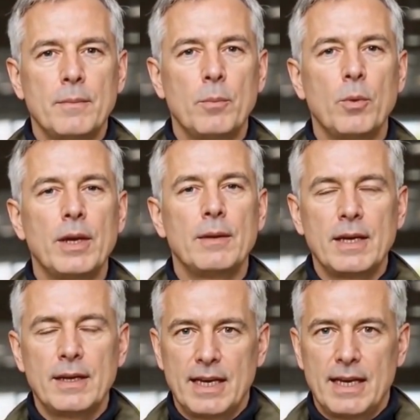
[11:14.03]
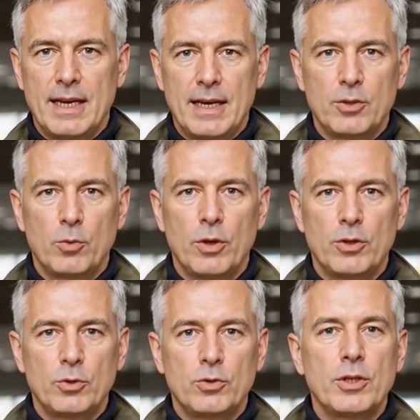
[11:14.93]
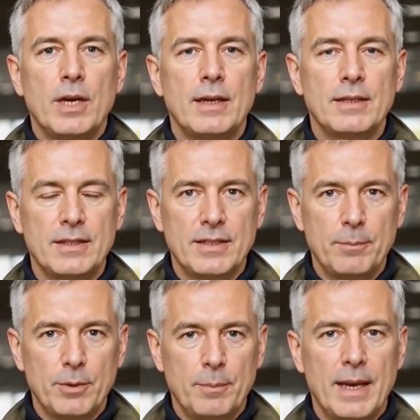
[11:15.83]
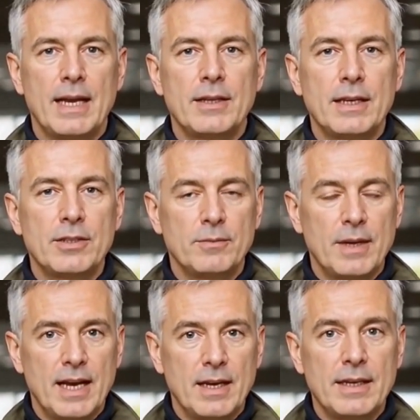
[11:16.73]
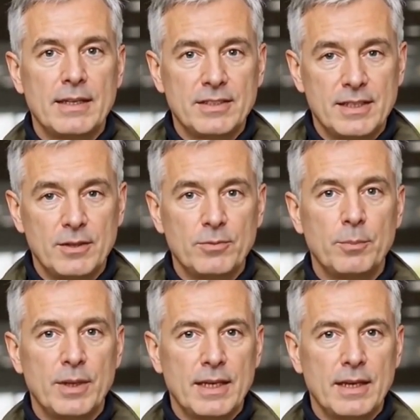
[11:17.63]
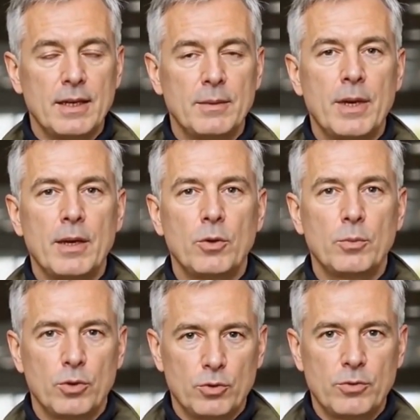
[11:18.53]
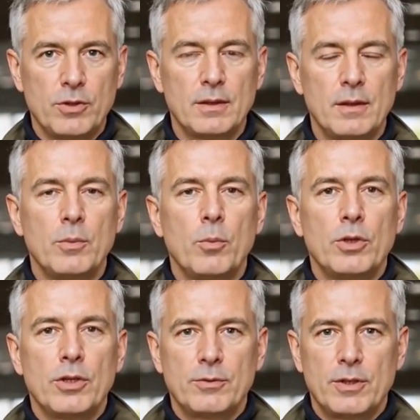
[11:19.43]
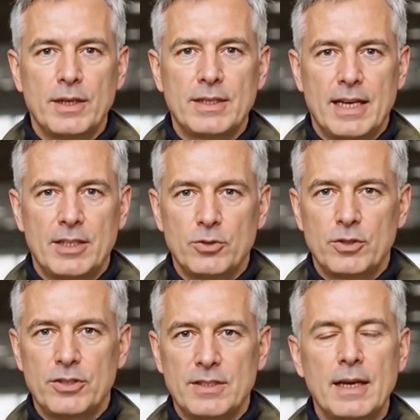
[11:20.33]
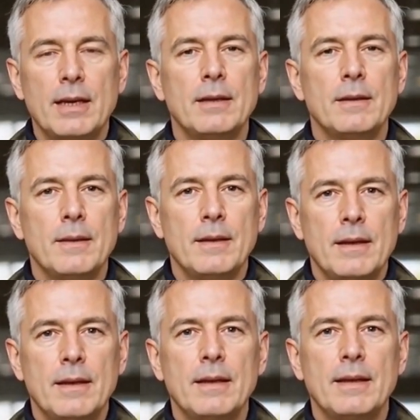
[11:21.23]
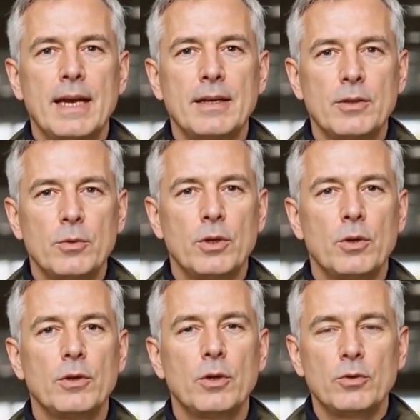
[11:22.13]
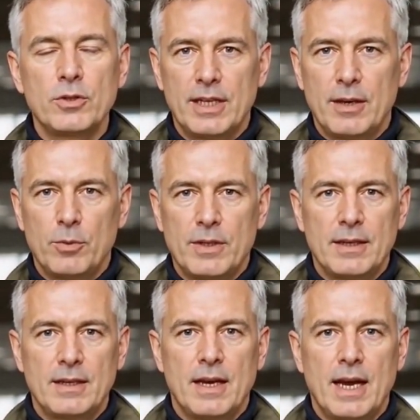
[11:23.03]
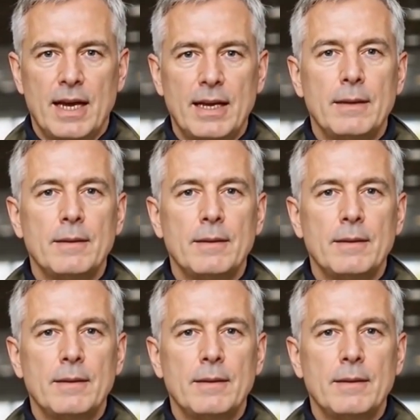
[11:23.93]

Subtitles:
We live in a day and age where news like this can be passed as valid instead of immediately being removed, which is a very dangerous thing. That's the real news hidden within the lie.